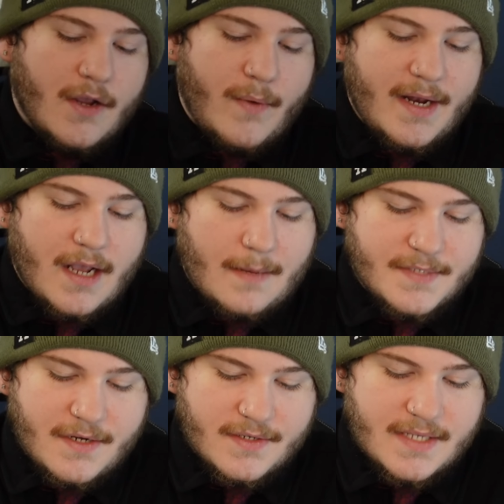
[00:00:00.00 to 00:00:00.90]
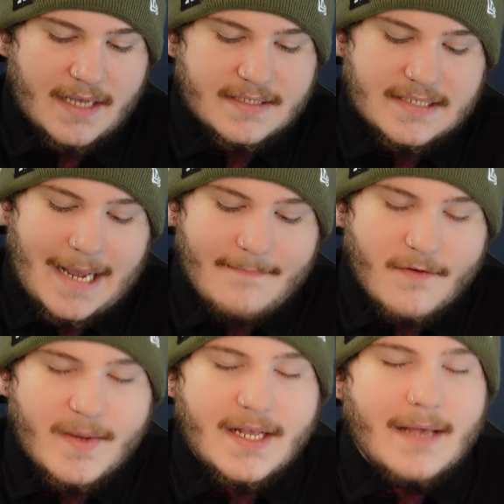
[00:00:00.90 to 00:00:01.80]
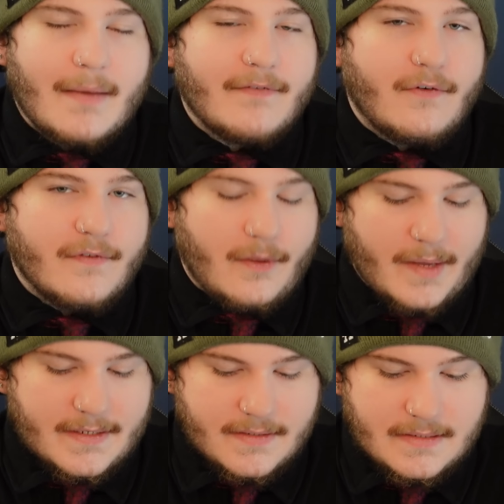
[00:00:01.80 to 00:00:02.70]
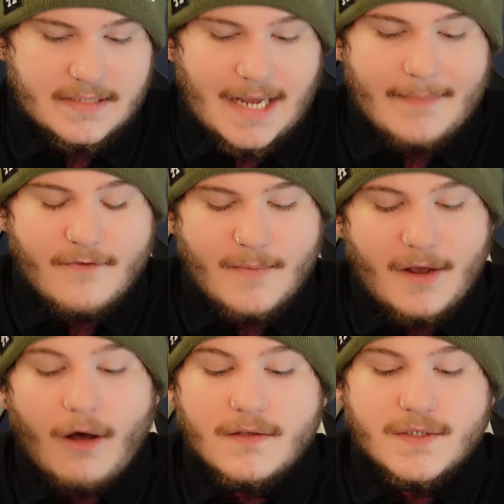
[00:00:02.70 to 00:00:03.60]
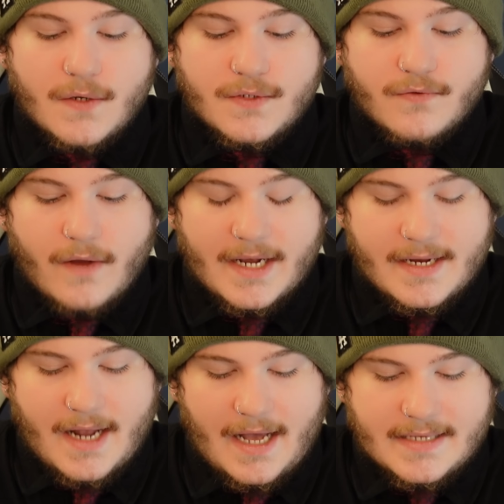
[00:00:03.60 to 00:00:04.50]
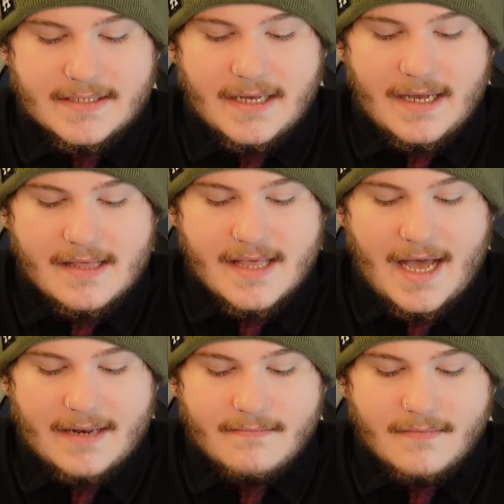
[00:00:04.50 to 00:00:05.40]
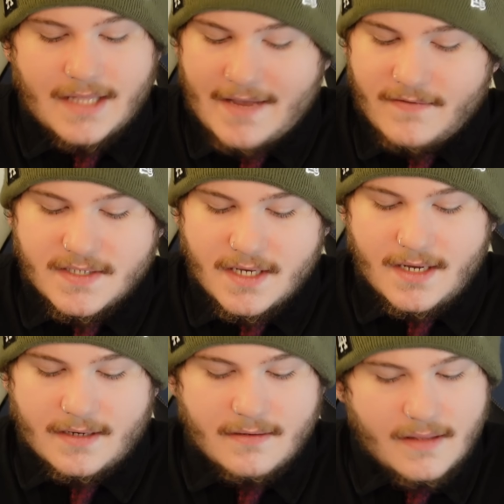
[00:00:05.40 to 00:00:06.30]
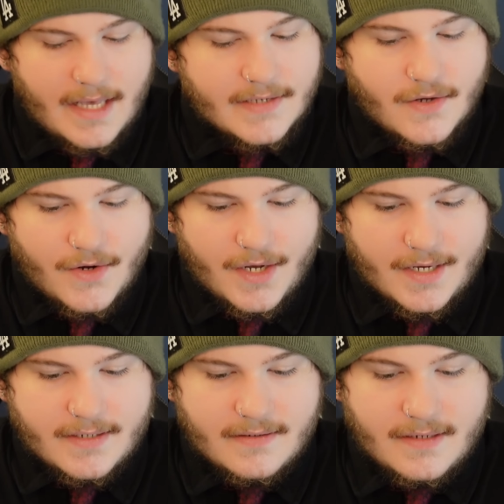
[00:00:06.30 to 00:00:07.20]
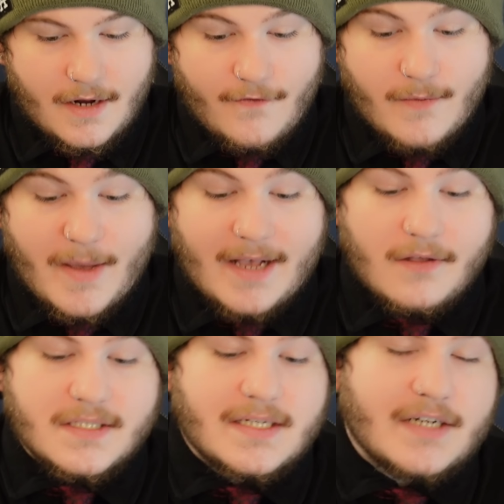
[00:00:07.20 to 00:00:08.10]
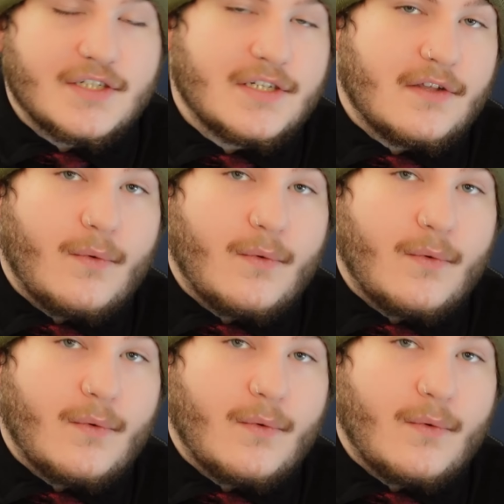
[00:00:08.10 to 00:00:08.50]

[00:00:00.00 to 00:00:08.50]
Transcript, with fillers: Queen of Cups here says, Time for me to get my fulfillment. Time for me also to recognize that life is good. Things are good. You know, if you pay close attention to the